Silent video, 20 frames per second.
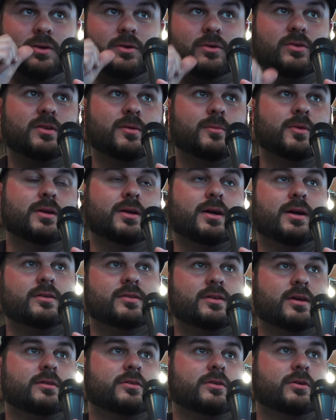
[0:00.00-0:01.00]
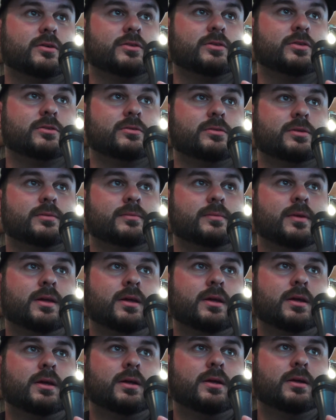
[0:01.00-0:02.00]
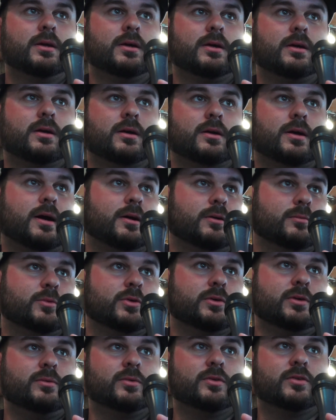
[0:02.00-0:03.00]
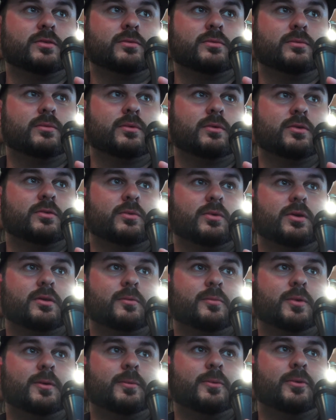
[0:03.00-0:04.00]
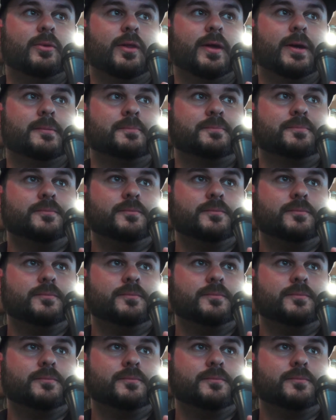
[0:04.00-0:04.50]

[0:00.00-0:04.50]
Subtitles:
some of the guys I talked to, and Kyle Moody was one of the people that